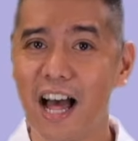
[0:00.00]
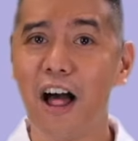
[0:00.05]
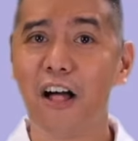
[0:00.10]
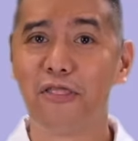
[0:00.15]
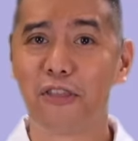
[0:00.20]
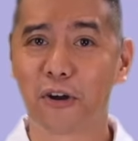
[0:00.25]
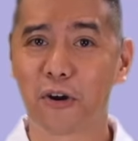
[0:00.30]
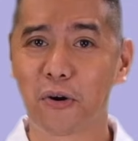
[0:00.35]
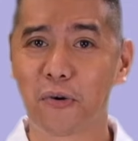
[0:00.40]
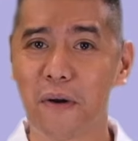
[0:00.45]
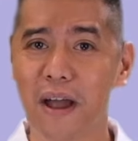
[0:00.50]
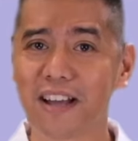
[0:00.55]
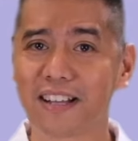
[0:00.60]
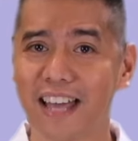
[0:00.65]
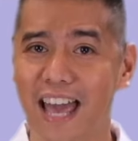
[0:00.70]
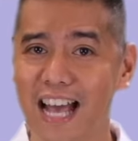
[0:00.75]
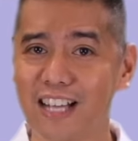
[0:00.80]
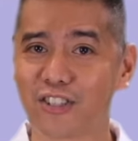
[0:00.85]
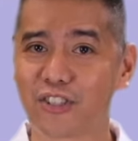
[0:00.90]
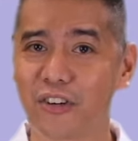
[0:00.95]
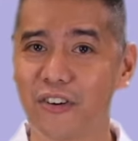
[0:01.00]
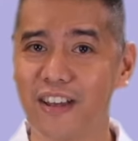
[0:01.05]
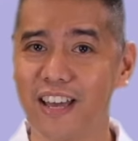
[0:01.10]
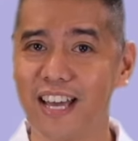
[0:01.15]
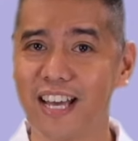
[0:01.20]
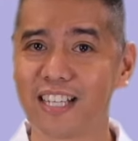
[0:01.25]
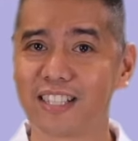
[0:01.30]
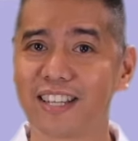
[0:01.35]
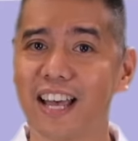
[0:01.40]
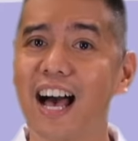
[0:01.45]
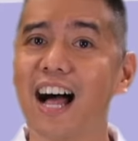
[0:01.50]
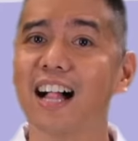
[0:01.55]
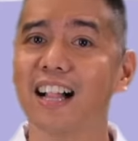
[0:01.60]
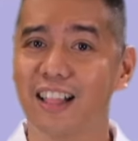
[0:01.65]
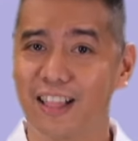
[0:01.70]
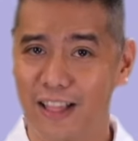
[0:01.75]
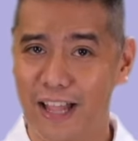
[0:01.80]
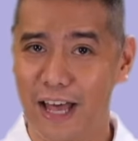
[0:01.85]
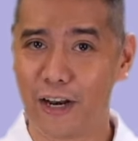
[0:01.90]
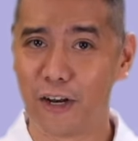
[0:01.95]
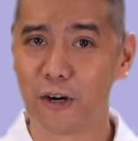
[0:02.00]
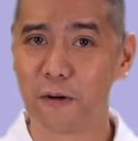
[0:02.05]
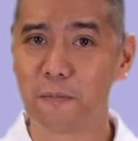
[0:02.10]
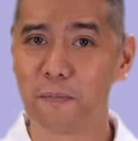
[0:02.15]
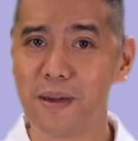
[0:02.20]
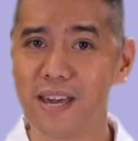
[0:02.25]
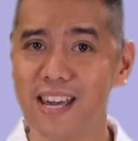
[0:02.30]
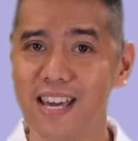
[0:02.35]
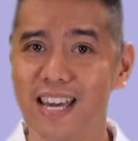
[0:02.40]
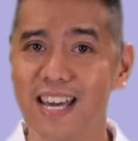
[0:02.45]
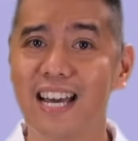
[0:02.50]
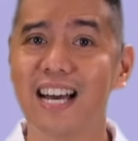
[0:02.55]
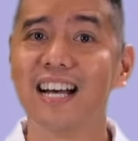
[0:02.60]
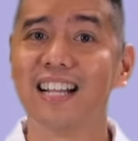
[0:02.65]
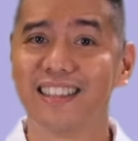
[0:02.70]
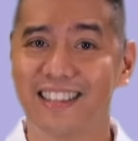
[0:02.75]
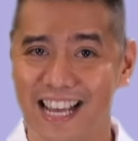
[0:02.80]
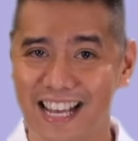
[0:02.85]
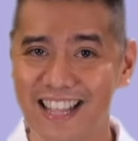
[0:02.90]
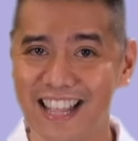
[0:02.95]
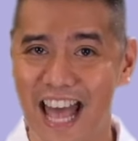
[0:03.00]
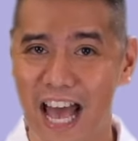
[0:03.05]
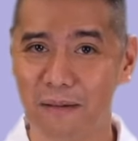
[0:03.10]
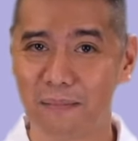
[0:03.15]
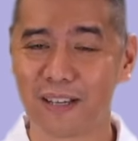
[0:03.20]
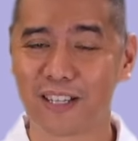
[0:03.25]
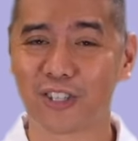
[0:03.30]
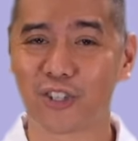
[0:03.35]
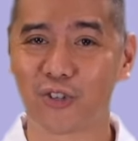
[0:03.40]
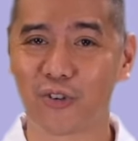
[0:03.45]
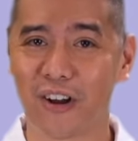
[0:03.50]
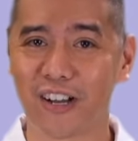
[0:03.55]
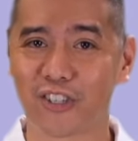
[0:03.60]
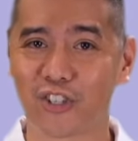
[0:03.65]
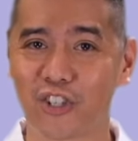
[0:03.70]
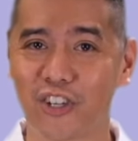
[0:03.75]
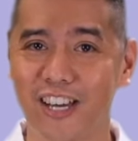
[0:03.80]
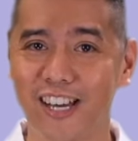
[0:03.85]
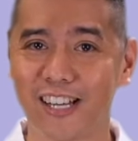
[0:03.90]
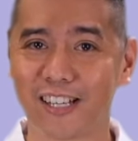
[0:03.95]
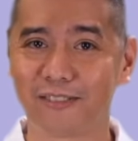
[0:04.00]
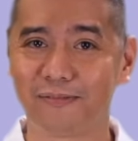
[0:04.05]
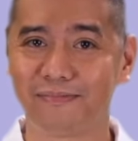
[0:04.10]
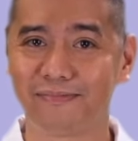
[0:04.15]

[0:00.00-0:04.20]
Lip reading: The correct answer is letter B. Dynamic stretching.